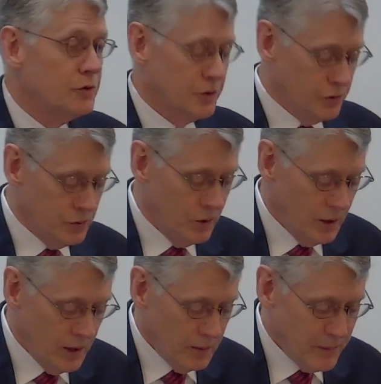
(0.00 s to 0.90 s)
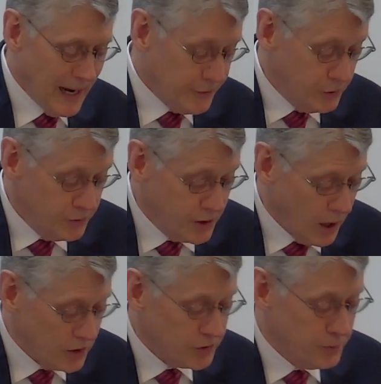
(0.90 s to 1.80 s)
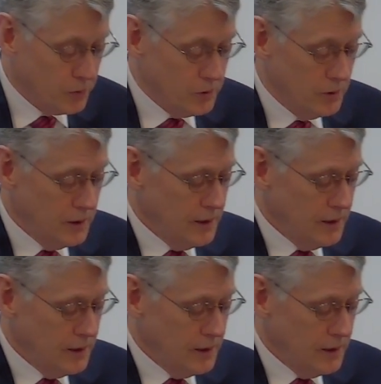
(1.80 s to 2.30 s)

to Matthew's gospel